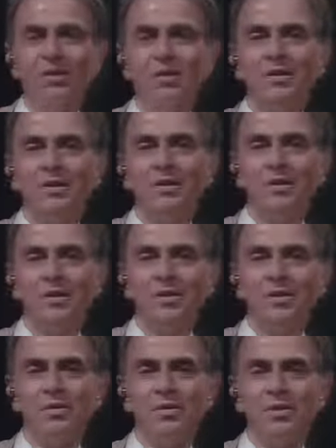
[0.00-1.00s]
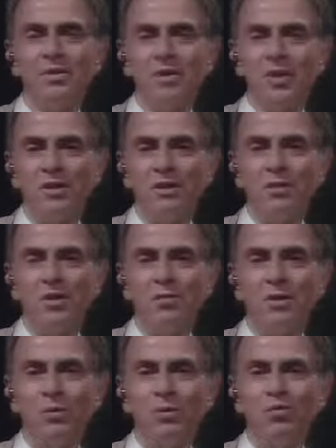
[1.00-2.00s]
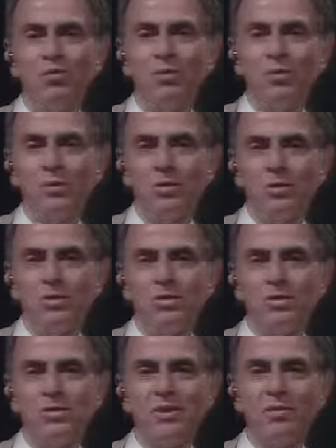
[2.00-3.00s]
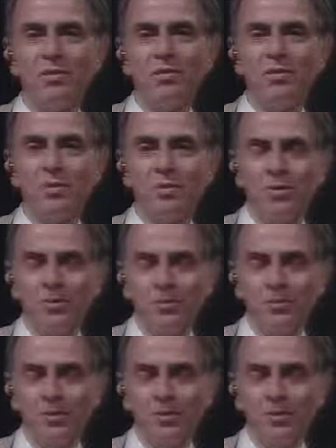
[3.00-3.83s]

The sun around which it goes is not much older.